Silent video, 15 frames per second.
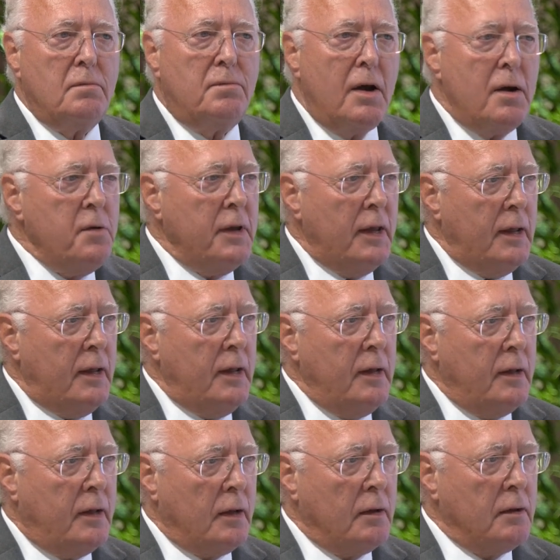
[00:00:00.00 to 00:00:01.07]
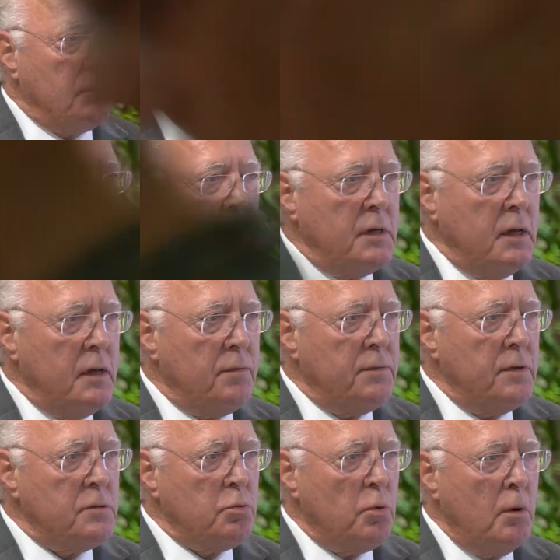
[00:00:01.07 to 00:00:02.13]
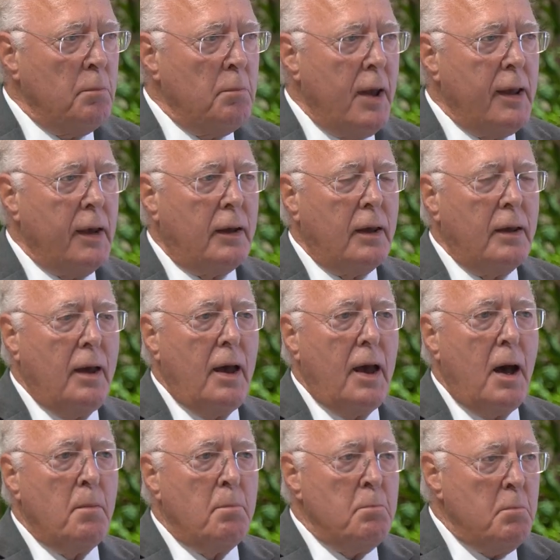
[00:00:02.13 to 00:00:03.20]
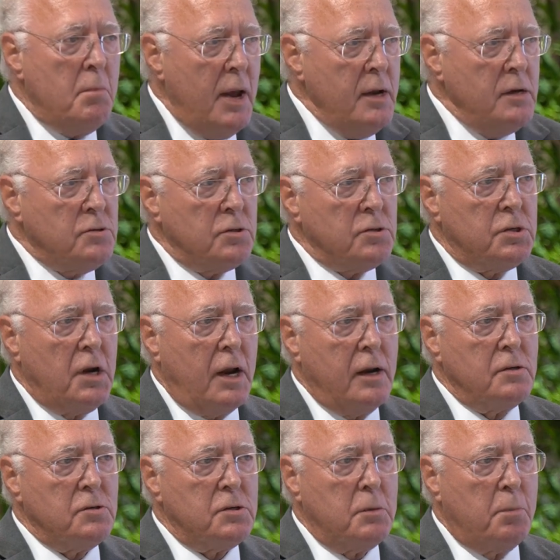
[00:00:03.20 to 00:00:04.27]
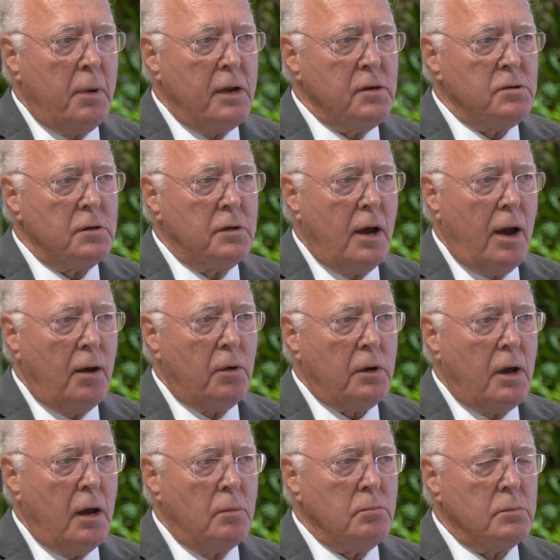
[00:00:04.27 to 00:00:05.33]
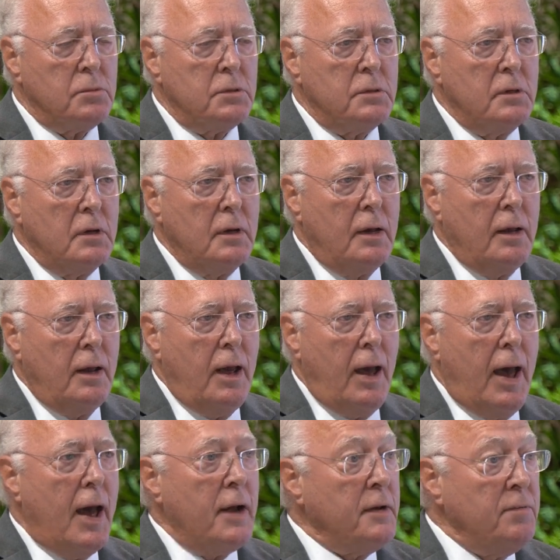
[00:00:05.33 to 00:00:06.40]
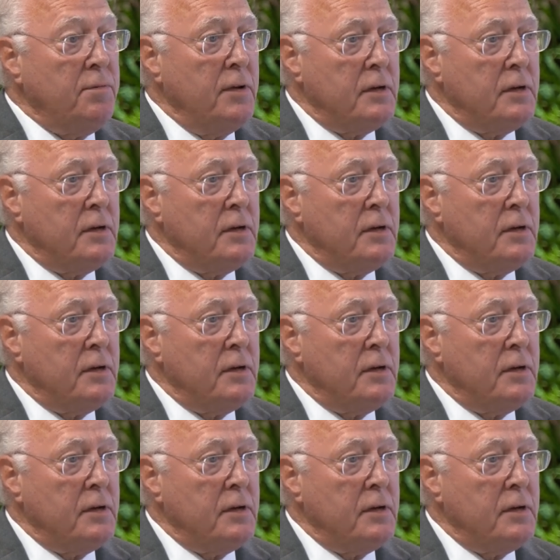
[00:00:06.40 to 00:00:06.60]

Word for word: very eager to see if this will make a major change to patient outcomes. And if